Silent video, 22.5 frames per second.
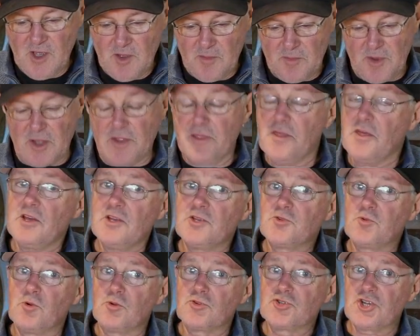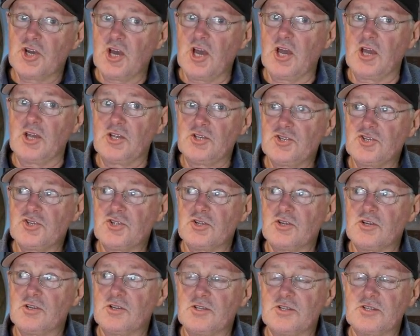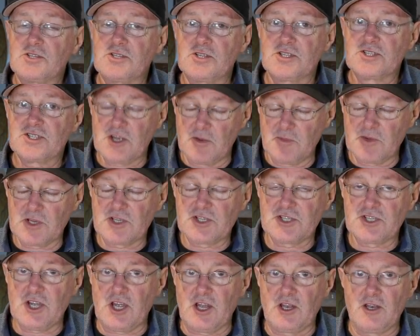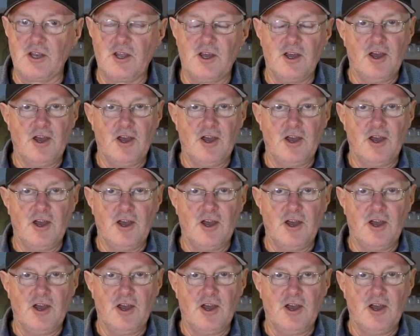But things will change to some extent,